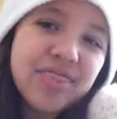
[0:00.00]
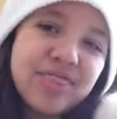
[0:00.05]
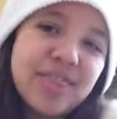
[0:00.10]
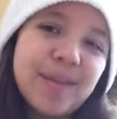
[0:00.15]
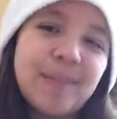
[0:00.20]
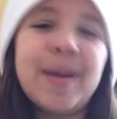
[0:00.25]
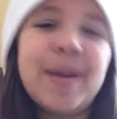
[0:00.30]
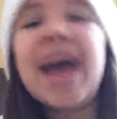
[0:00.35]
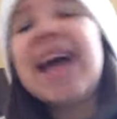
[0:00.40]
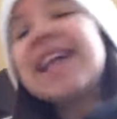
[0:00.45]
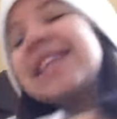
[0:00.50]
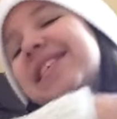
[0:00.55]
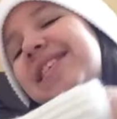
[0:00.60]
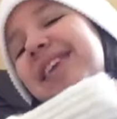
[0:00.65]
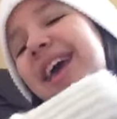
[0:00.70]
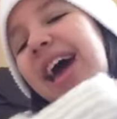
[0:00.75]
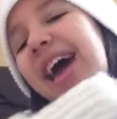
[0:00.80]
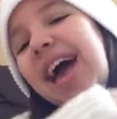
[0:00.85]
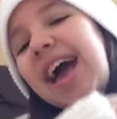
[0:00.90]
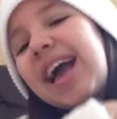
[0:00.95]
the pet
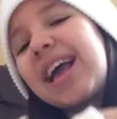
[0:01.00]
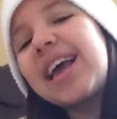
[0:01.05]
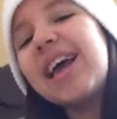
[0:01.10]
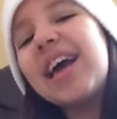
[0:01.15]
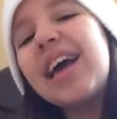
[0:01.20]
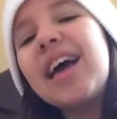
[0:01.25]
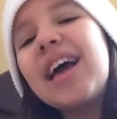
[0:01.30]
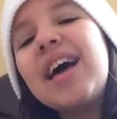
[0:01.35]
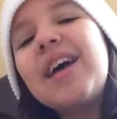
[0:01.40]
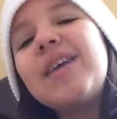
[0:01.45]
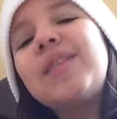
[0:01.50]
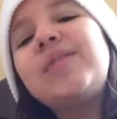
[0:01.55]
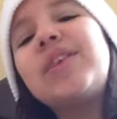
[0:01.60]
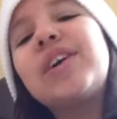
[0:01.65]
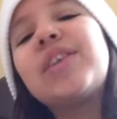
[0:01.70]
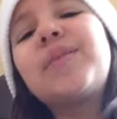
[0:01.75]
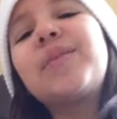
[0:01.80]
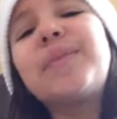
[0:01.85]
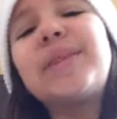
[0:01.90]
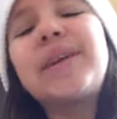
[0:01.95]
tag
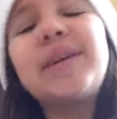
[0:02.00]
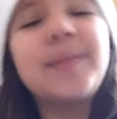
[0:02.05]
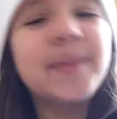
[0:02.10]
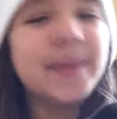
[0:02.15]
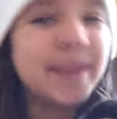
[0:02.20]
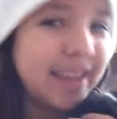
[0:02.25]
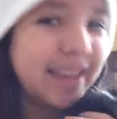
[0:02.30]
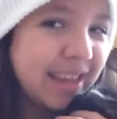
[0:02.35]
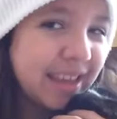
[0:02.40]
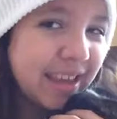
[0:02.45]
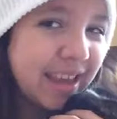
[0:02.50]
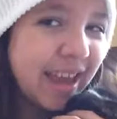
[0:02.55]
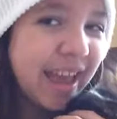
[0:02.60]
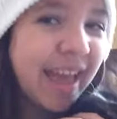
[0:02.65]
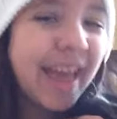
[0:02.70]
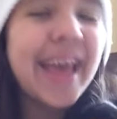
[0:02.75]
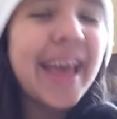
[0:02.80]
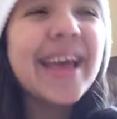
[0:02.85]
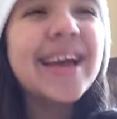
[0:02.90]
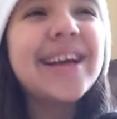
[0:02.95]
with my bunny,
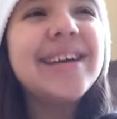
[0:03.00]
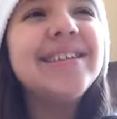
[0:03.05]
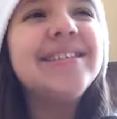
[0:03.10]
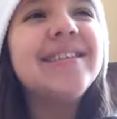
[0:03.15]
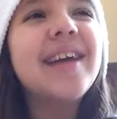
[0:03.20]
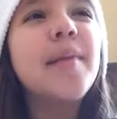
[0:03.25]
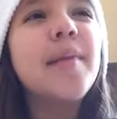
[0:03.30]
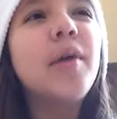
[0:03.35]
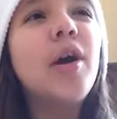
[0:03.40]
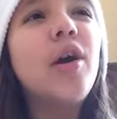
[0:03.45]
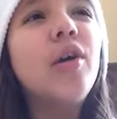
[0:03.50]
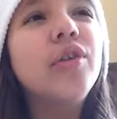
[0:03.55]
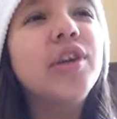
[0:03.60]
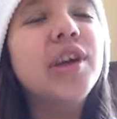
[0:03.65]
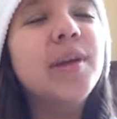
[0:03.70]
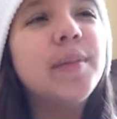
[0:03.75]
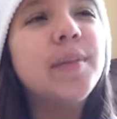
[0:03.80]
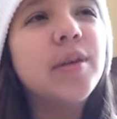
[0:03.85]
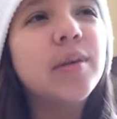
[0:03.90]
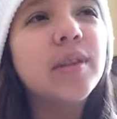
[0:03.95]
and I'm not only
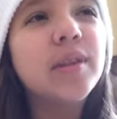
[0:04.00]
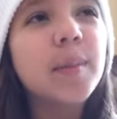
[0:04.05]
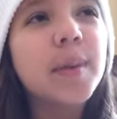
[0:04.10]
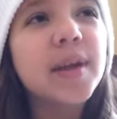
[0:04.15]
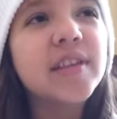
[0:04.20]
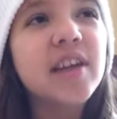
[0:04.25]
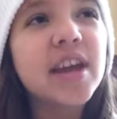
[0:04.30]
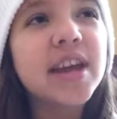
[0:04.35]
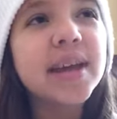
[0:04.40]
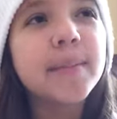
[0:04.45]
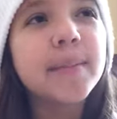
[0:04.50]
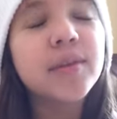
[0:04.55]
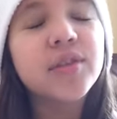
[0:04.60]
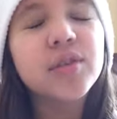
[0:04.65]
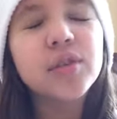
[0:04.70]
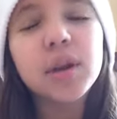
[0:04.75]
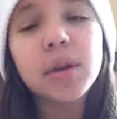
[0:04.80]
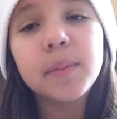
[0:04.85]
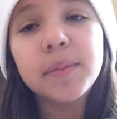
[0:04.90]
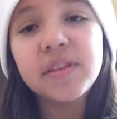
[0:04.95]
going to be doing the pet tag, I'm
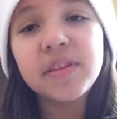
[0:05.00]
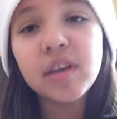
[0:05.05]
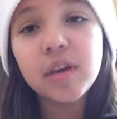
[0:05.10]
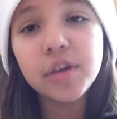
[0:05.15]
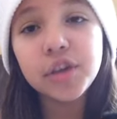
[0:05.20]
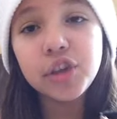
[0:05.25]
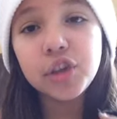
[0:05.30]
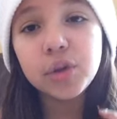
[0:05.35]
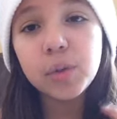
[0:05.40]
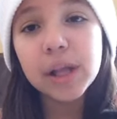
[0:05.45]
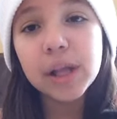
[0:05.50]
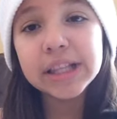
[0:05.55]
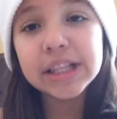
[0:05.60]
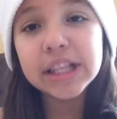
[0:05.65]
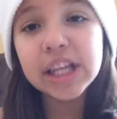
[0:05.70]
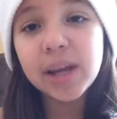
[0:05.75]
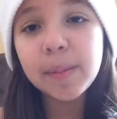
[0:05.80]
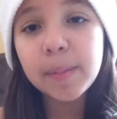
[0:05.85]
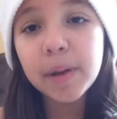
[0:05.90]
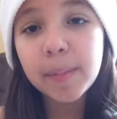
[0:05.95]
also going to be telling you a
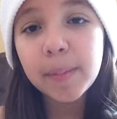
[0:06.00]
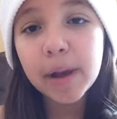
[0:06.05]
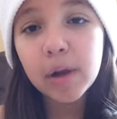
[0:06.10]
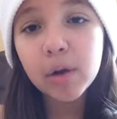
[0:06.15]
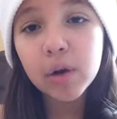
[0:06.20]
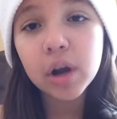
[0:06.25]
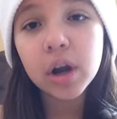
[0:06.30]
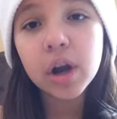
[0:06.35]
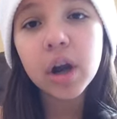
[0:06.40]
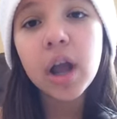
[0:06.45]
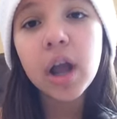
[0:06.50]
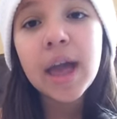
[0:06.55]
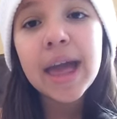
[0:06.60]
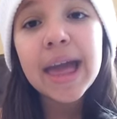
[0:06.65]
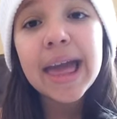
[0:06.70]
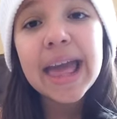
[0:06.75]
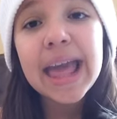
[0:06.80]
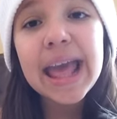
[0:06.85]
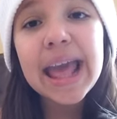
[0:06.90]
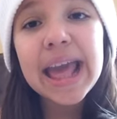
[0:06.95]
little bit about her
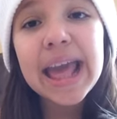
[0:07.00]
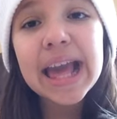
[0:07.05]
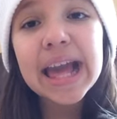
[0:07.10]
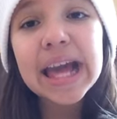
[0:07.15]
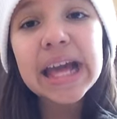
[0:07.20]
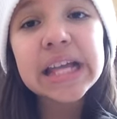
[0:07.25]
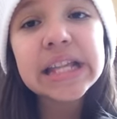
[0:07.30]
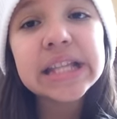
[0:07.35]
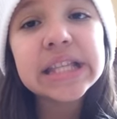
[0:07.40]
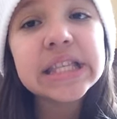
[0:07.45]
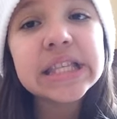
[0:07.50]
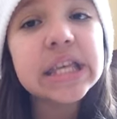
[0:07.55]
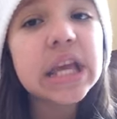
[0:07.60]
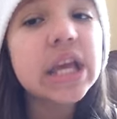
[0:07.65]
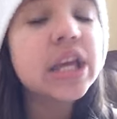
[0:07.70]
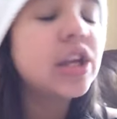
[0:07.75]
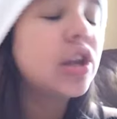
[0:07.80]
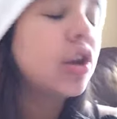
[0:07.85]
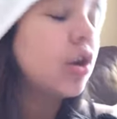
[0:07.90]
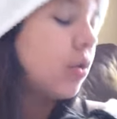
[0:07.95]
and,
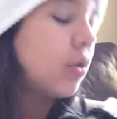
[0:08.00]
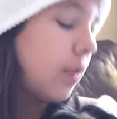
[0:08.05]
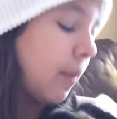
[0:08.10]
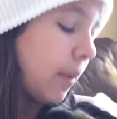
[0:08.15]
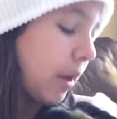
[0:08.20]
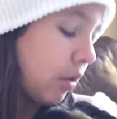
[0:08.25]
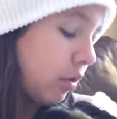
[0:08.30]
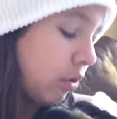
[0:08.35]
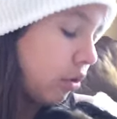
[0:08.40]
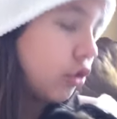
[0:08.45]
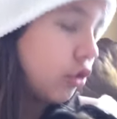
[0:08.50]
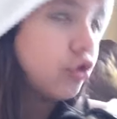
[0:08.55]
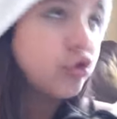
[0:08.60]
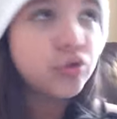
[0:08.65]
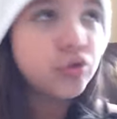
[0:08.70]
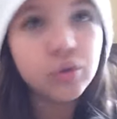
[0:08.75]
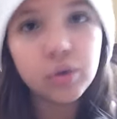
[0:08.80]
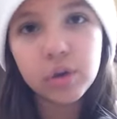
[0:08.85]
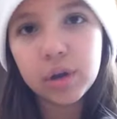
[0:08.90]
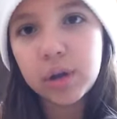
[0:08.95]
you know, about her
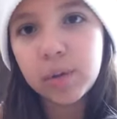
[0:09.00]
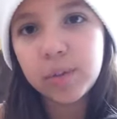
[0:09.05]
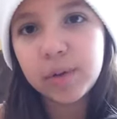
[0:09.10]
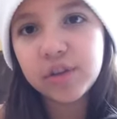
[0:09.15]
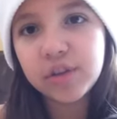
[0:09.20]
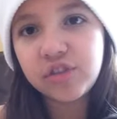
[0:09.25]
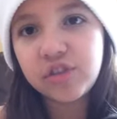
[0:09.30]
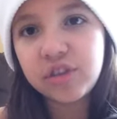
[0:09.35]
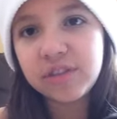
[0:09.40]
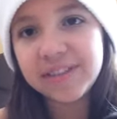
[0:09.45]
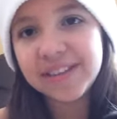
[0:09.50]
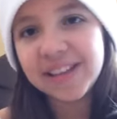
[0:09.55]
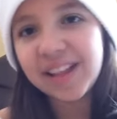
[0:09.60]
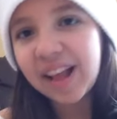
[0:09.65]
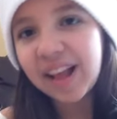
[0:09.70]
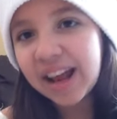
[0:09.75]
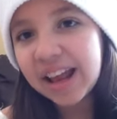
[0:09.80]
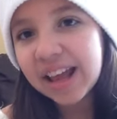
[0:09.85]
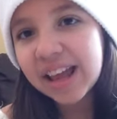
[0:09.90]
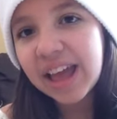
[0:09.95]
story, what she's
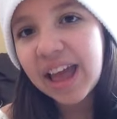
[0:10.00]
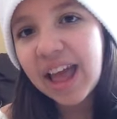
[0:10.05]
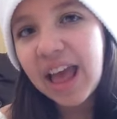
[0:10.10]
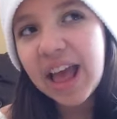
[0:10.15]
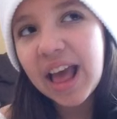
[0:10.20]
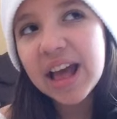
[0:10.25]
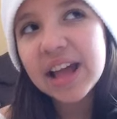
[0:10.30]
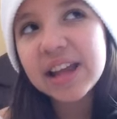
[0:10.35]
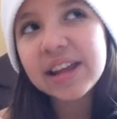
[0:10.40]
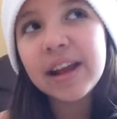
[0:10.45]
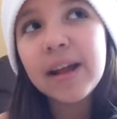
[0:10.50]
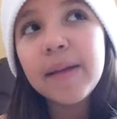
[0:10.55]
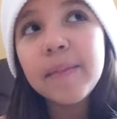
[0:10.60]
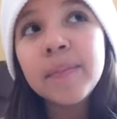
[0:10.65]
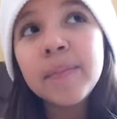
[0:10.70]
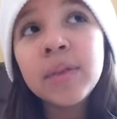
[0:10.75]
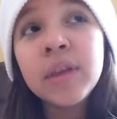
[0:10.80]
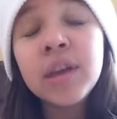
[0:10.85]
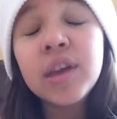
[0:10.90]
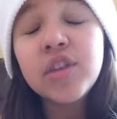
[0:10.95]
like, and
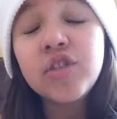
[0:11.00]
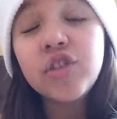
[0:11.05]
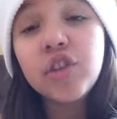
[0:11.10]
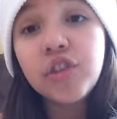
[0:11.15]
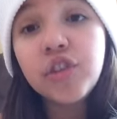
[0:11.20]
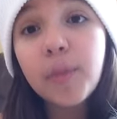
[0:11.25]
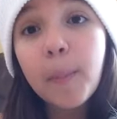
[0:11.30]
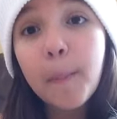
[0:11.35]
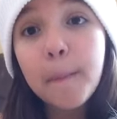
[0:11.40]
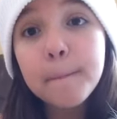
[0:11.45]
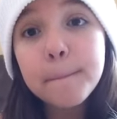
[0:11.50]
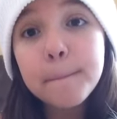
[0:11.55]
just,